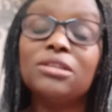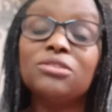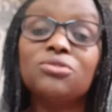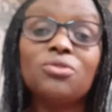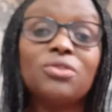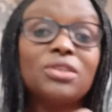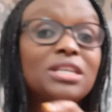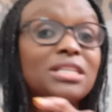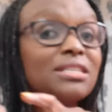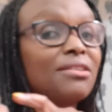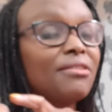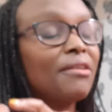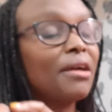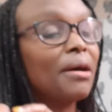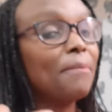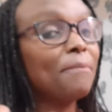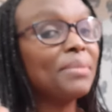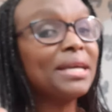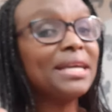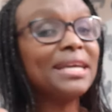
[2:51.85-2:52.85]
So this
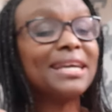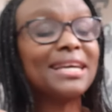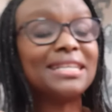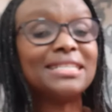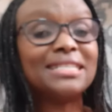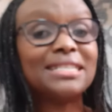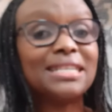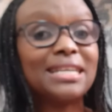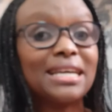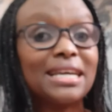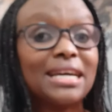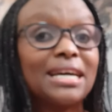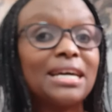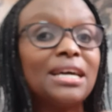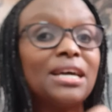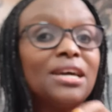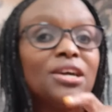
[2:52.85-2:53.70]
cramping can take,